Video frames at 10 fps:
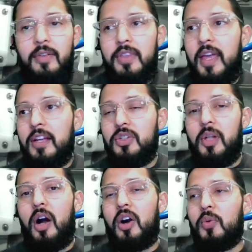actual
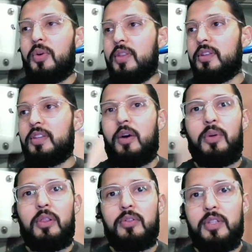hardware, this is how
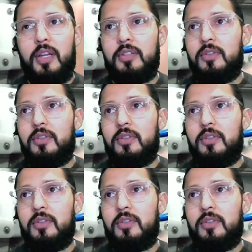it looks like.